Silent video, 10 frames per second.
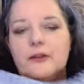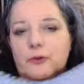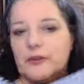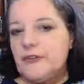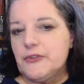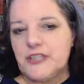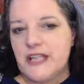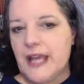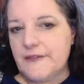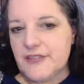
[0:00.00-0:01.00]
or if you just
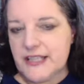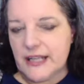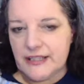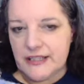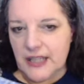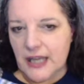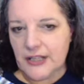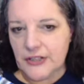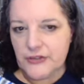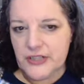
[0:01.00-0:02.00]
have a second sock
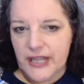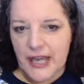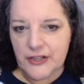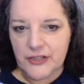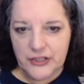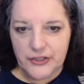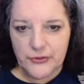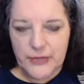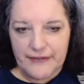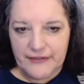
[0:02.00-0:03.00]
in your stash that you
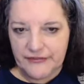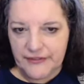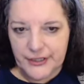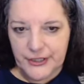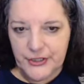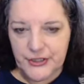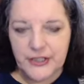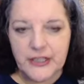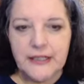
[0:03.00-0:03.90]
haven't finished.